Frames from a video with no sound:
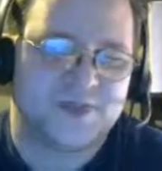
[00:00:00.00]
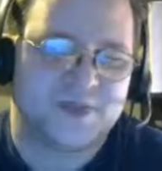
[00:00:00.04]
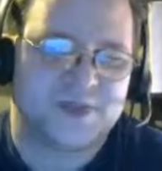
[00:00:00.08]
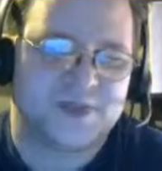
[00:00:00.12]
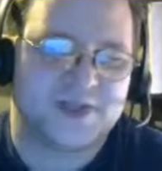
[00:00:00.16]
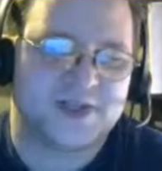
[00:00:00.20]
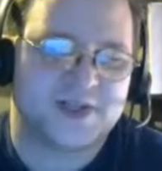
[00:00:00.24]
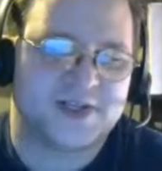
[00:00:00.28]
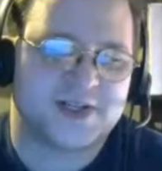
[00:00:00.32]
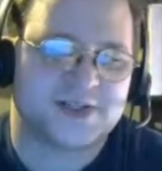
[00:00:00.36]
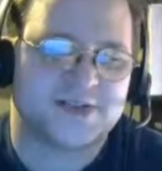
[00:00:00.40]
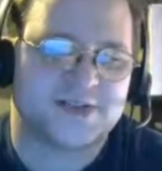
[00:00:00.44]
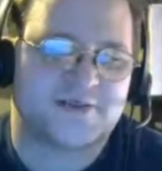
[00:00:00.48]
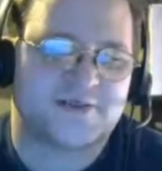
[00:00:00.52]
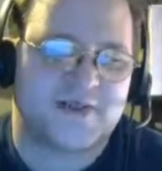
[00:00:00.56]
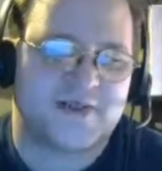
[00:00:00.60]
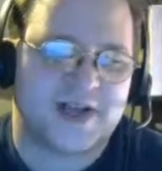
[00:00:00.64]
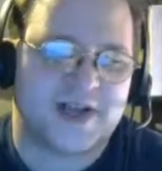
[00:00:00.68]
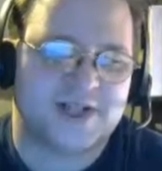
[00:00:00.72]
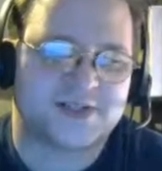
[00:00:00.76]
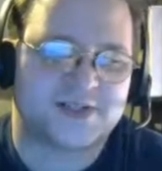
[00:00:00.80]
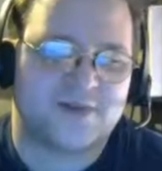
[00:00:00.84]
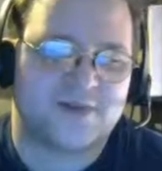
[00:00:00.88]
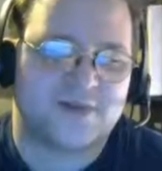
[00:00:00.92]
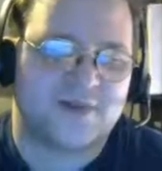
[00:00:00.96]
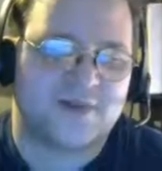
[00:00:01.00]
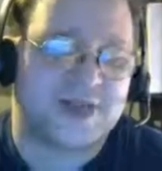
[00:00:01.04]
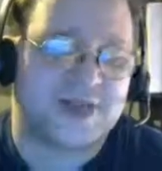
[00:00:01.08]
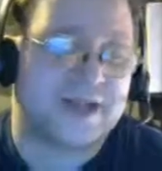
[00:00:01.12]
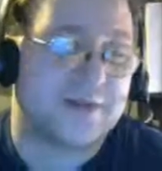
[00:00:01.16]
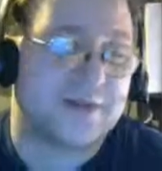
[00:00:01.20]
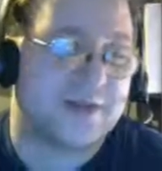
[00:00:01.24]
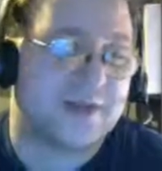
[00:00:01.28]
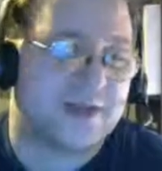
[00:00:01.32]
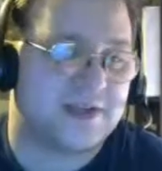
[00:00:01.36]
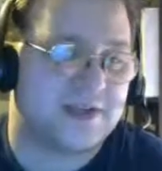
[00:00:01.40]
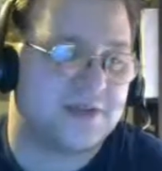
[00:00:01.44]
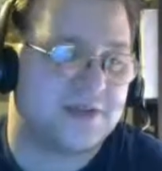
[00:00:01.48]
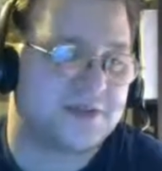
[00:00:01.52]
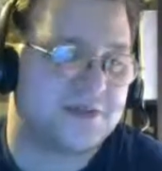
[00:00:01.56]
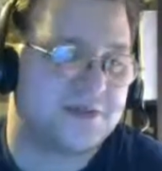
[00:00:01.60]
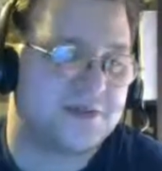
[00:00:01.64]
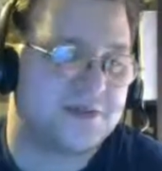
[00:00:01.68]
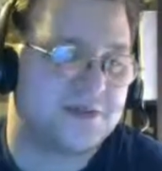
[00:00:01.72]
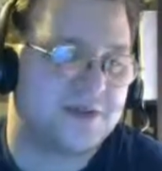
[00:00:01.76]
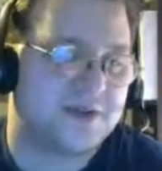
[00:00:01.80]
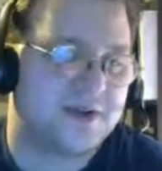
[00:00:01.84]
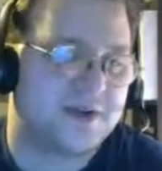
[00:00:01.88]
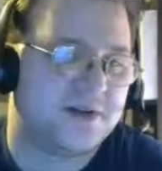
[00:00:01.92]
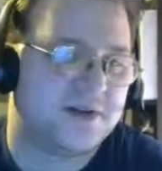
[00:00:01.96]
But there is a fast way of making money
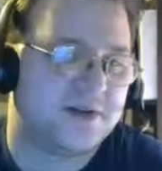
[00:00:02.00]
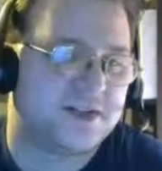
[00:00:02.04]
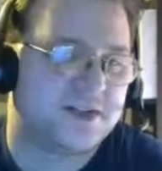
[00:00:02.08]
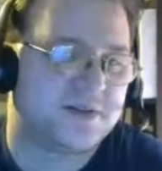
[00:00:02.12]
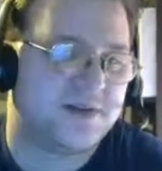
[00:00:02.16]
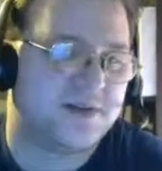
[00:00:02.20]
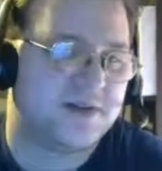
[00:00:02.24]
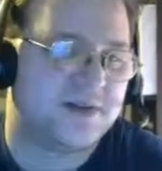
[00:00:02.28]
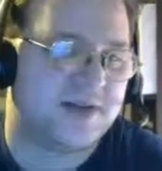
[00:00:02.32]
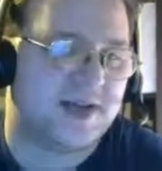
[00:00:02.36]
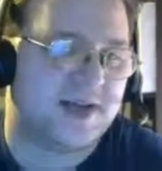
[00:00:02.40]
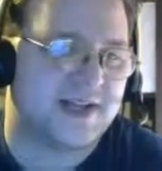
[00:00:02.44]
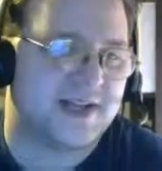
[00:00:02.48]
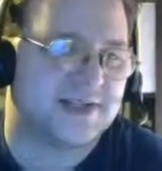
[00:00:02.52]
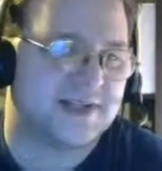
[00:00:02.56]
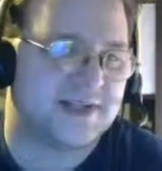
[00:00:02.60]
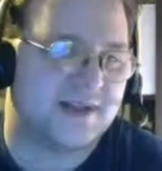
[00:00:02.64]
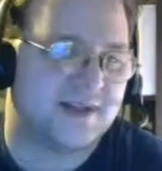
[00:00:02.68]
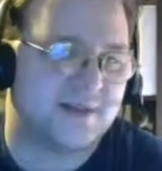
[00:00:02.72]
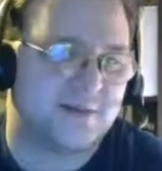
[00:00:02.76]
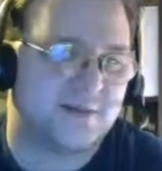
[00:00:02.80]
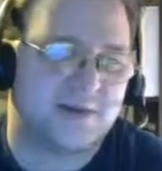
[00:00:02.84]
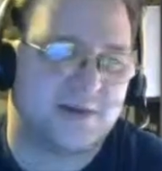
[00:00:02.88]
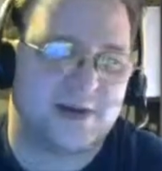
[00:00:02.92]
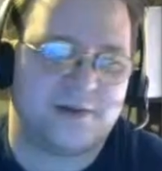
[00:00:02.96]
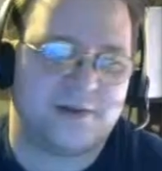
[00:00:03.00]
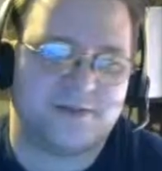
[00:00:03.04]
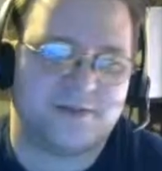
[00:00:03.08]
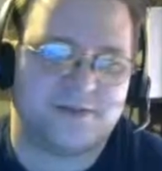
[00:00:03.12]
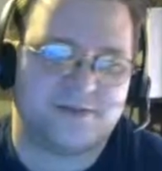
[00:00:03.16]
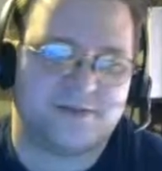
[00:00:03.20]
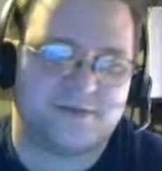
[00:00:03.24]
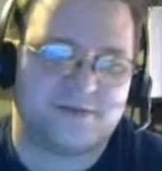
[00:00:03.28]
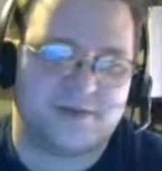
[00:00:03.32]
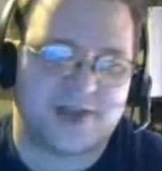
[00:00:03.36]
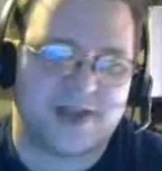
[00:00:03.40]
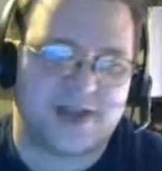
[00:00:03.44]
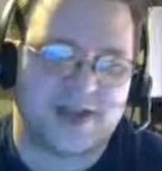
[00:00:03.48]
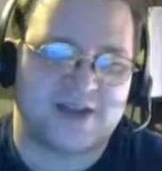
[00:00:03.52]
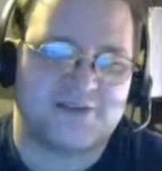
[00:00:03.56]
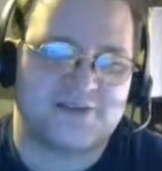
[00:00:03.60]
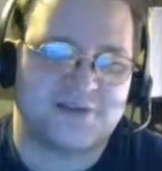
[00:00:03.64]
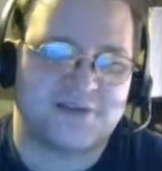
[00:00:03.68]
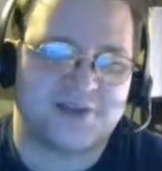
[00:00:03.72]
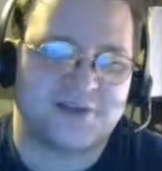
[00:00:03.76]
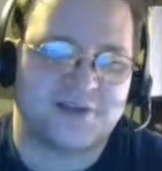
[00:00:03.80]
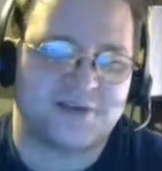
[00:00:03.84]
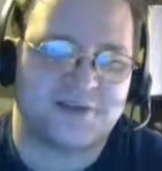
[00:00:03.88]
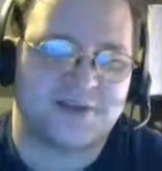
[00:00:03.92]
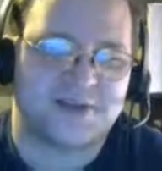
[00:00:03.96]
through those, but not until about
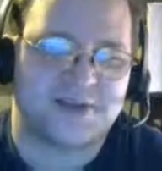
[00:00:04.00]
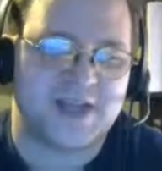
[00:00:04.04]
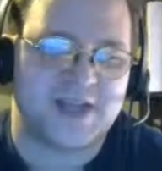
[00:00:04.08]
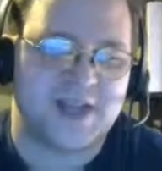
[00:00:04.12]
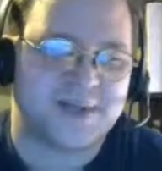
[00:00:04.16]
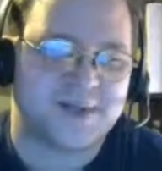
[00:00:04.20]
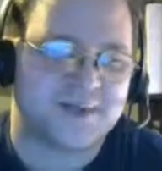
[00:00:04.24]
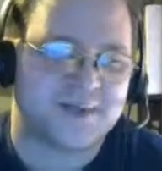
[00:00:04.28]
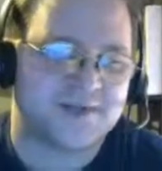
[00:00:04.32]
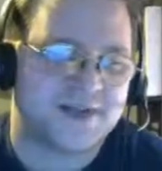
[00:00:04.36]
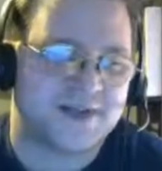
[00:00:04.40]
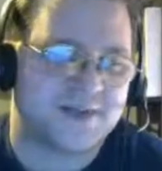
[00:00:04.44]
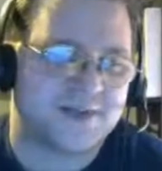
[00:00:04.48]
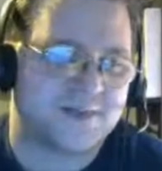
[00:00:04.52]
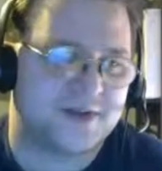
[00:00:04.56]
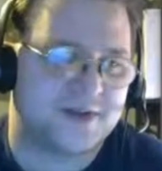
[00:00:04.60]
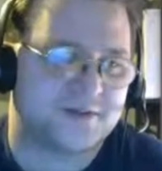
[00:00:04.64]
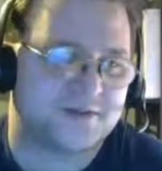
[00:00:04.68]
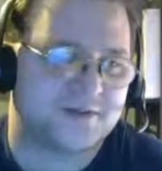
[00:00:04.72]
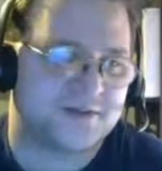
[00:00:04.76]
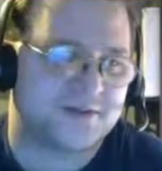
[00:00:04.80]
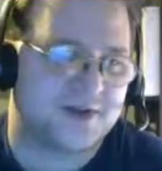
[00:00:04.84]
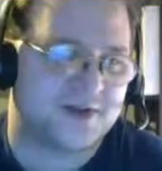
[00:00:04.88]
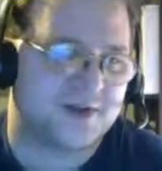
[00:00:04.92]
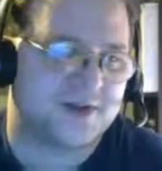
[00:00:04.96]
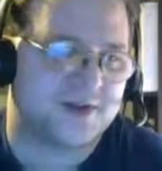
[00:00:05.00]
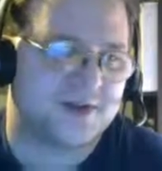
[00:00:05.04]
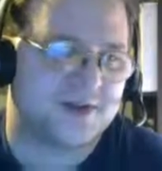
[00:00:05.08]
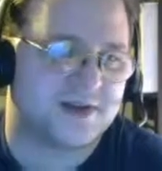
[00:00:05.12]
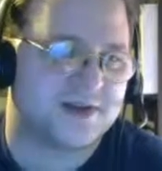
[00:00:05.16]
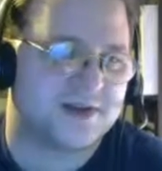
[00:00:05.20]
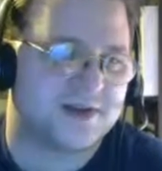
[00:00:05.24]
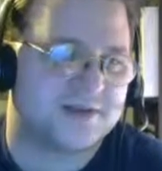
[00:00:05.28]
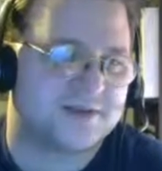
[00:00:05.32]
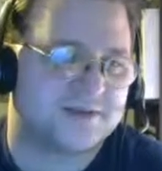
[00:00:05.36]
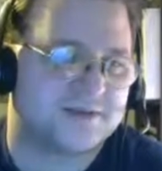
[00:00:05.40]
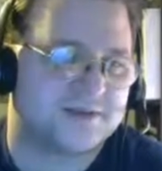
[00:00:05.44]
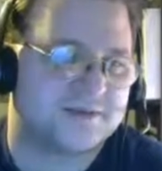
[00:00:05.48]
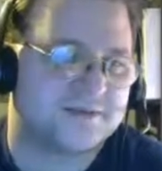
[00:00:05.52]
halfway through the game, if not a bit further.